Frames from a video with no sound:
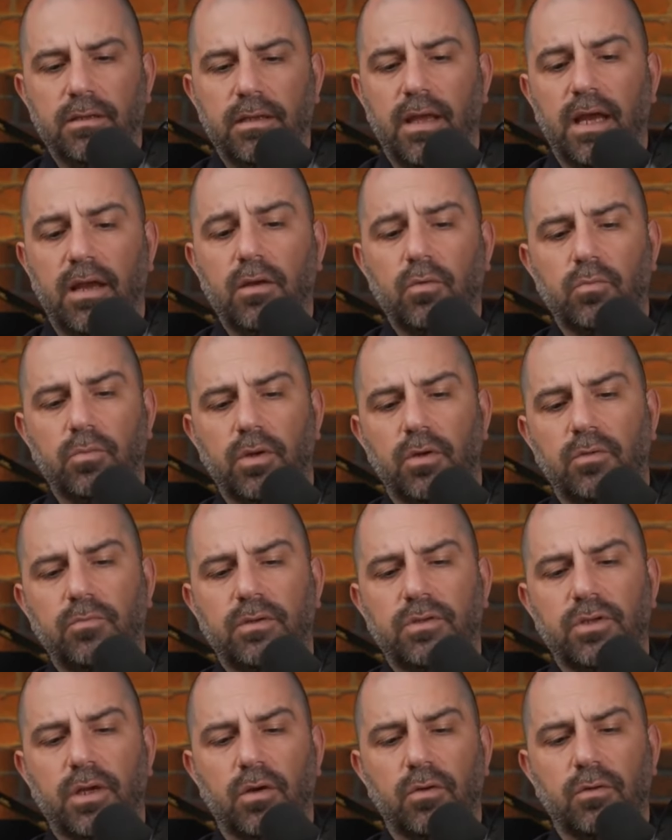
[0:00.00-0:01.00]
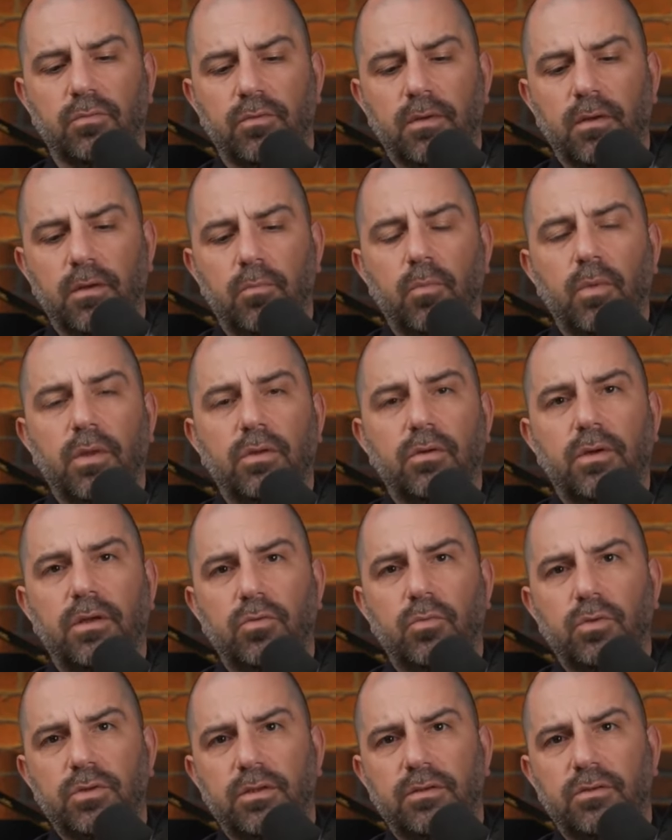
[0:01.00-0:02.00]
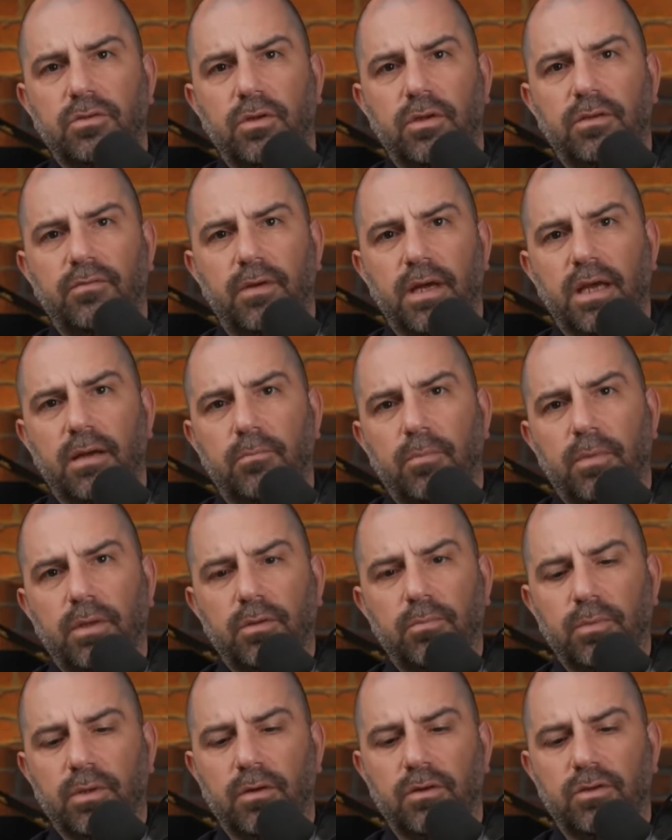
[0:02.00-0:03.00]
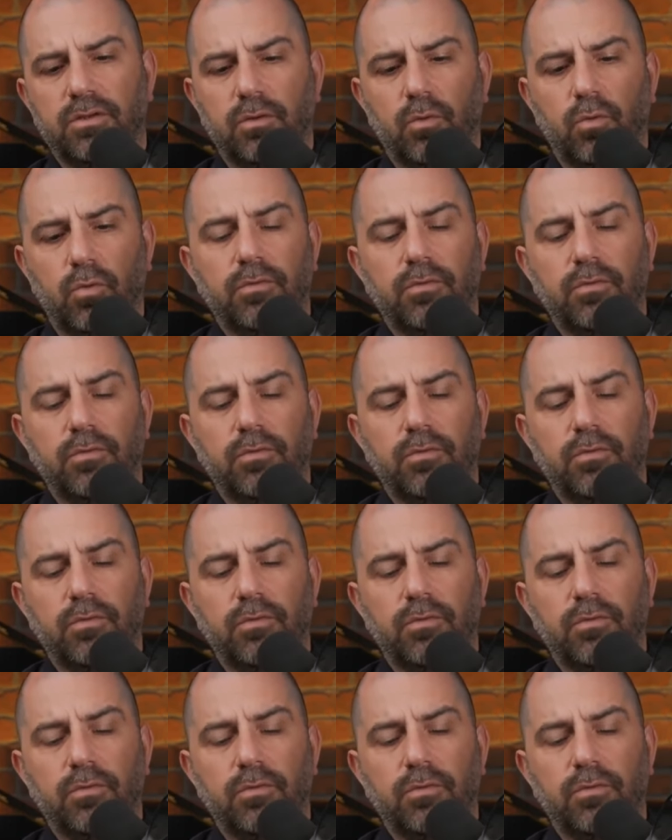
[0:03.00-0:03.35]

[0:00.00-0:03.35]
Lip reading: like a real photographer, whether it's with a 35mm or